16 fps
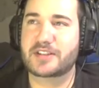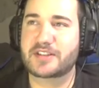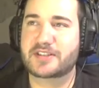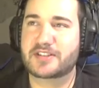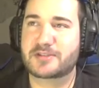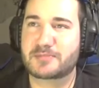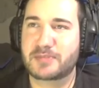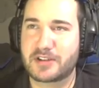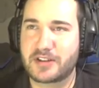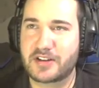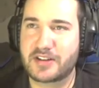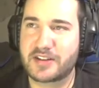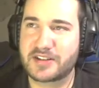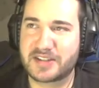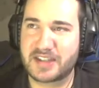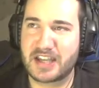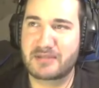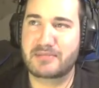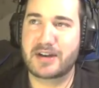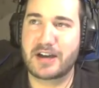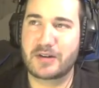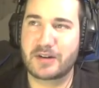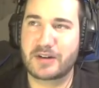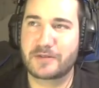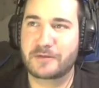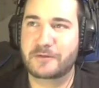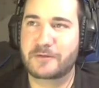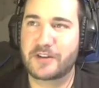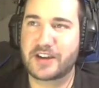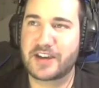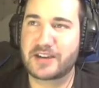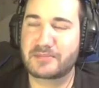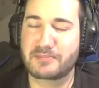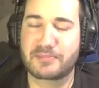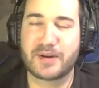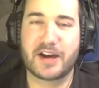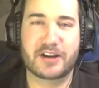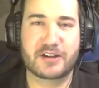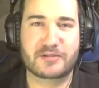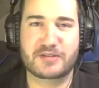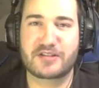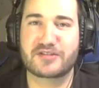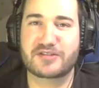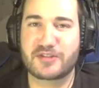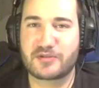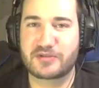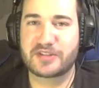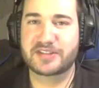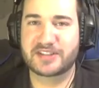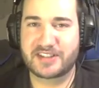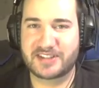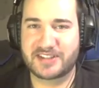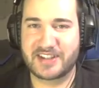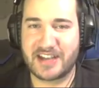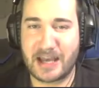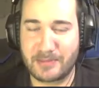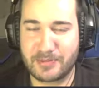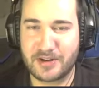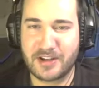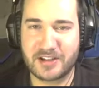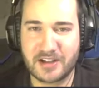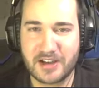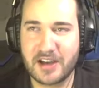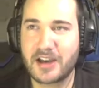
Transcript: is just because the amount of fucking background noise that's happening.